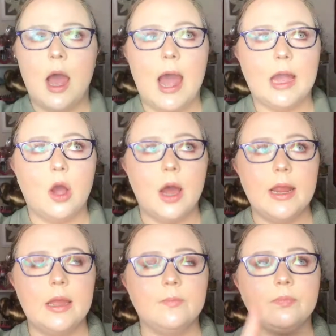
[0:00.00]
I got
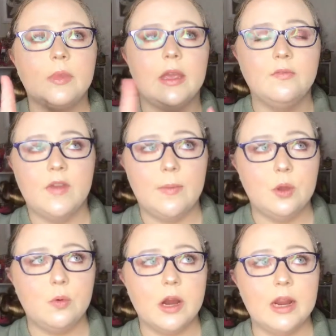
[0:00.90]
it in
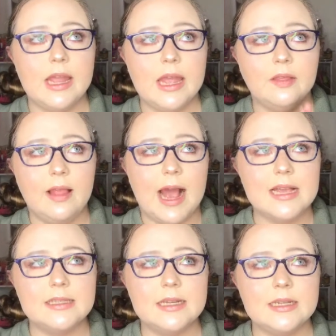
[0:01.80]
February. It
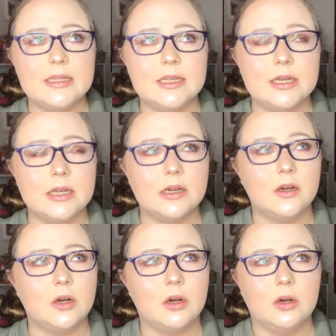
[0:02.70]
lasted
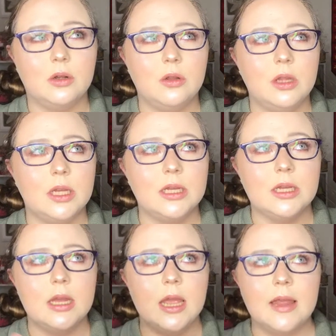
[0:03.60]
to
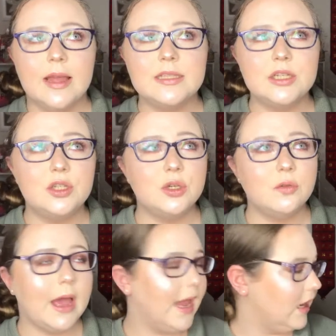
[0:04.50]

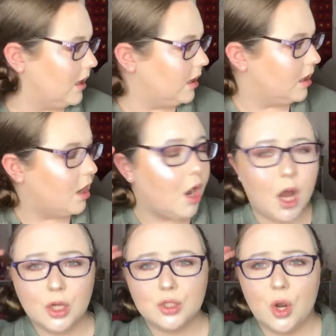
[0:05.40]
like
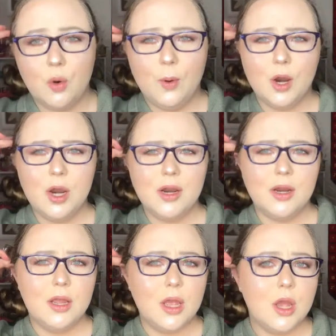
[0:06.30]
October.
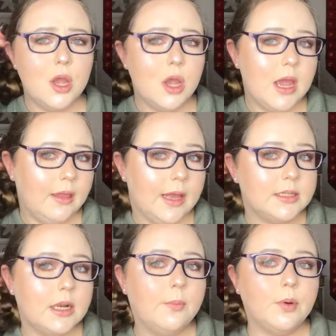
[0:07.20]
It
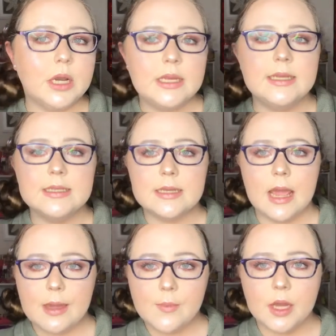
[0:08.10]
lasted a pretty decent
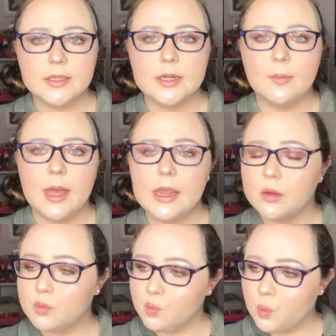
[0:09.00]
8 months. I'm
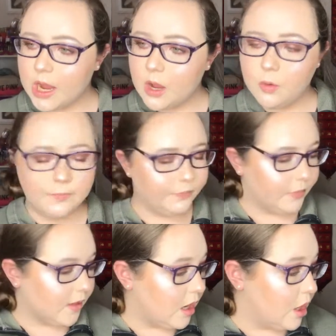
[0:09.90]
like, wow.
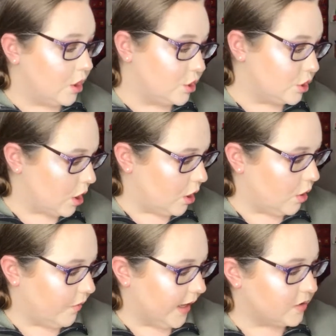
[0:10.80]

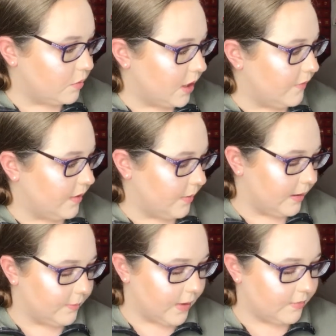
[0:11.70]
So that's one of them
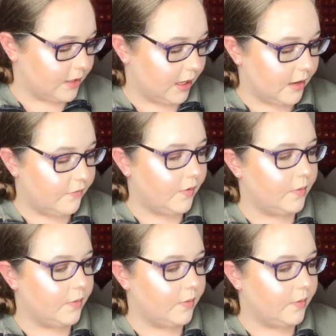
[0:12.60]
I'm empty of.